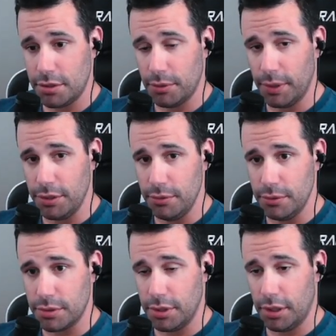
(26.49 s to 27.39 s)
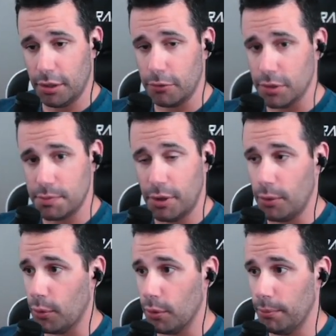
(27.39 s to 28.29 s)
So I use crossbow
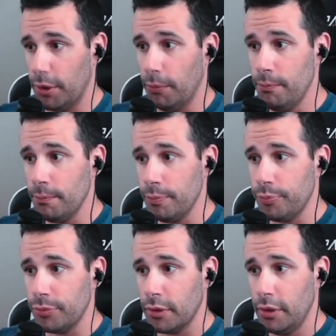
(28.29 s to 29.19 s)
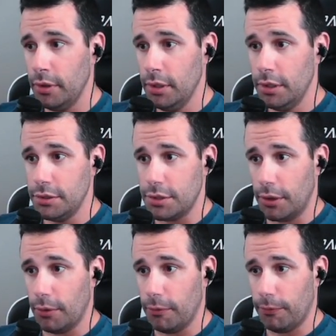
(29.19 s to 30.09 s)
or bow.
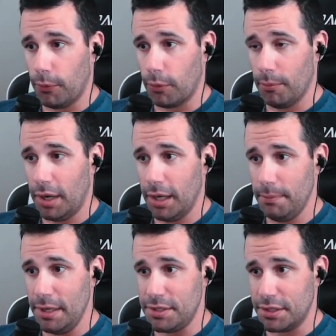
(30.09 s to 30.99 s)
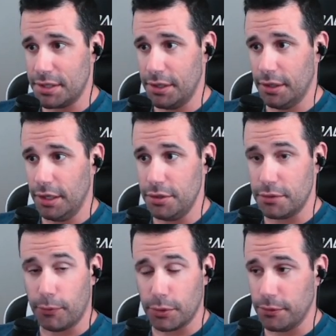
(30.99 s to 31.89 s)
So for my basic skill, I use
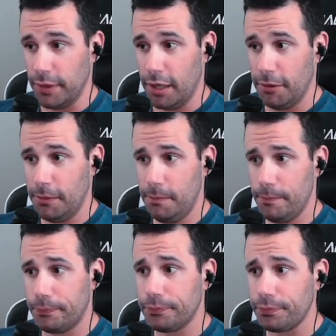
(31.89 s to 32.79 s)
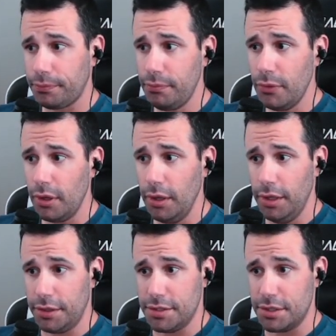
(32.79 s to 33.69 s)
the forceful arrow.
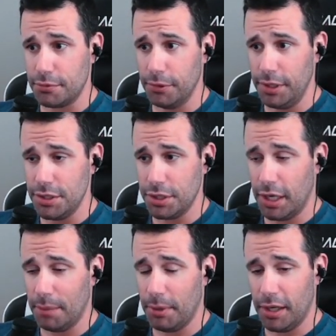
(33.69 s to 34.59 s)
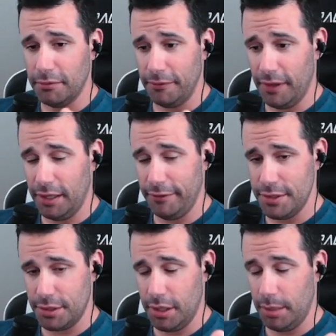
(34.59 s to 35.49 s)
This does a really good job of if
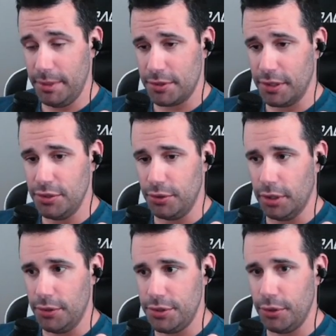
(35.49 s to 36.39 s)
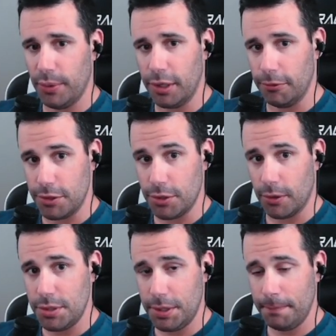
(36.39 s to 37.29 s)
enemies are getting too close to you while you're
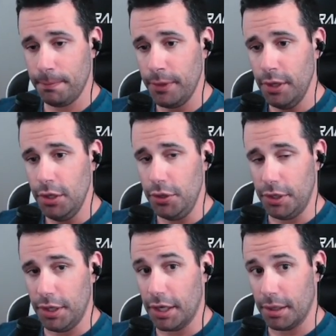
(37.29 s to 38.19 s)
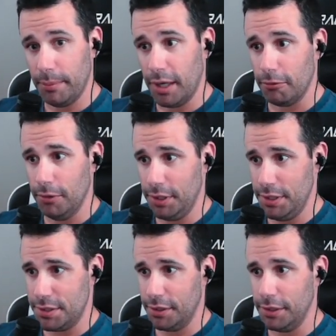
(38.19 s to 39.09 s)
recharging, you can knock them back really
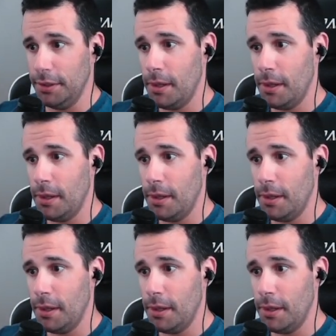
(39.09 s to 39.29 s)
easily.